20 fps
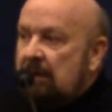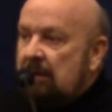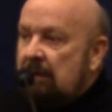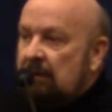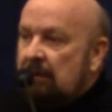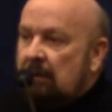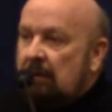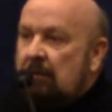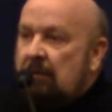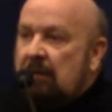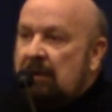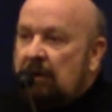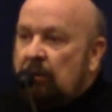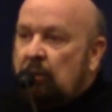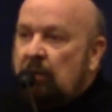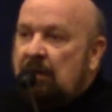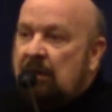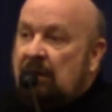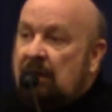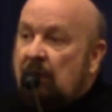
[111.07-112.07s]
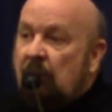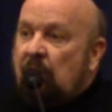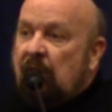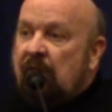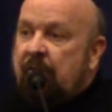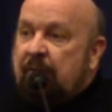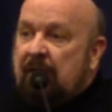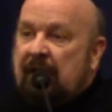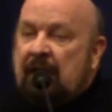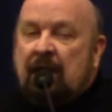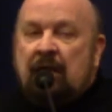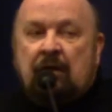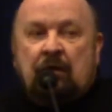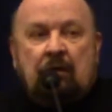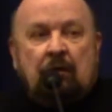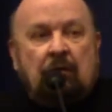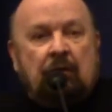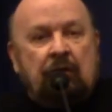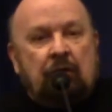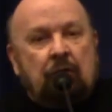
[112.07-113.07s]
you know, it was planned to
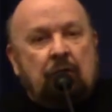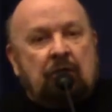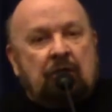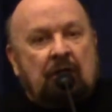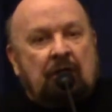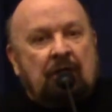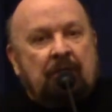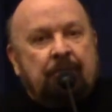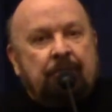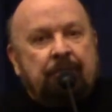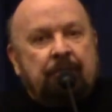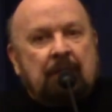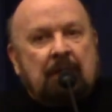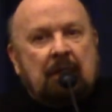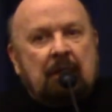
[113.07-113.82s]
go to Utah.